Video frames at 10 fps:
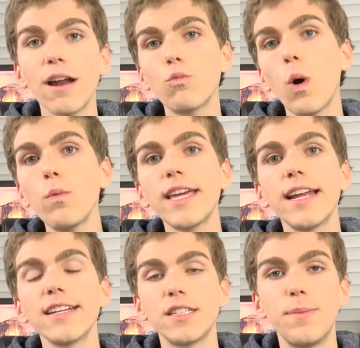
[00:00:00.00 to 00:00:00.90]
and what we
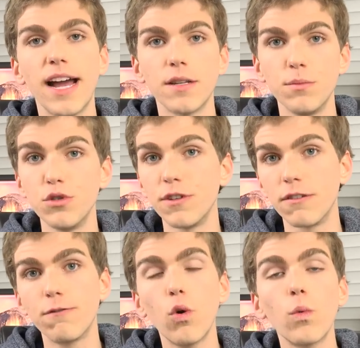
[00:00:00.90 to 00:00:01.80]
can expect
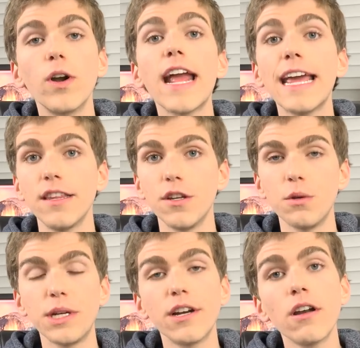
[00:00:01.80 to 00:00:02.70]
moving forward in the
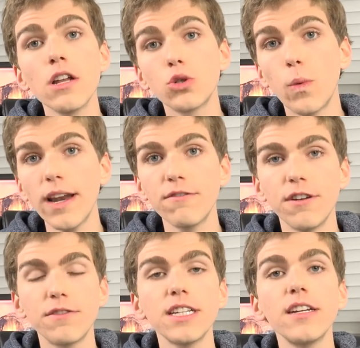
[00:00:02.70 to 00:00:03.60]
new year
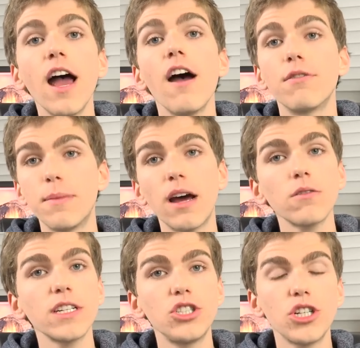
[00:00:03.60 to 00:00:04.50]
2015 from not
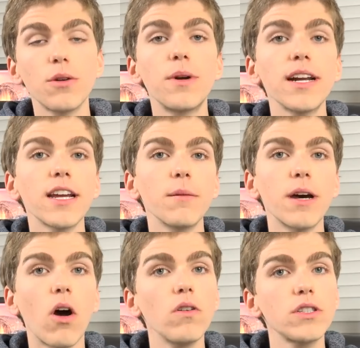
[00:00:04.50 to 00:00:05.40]
only jailbreaking,
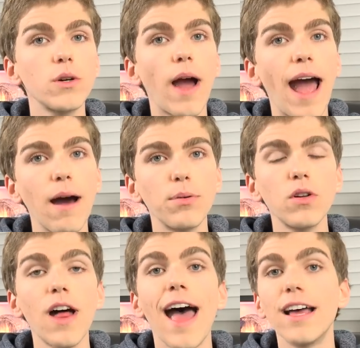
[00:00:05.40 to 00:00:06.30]
but also Apple,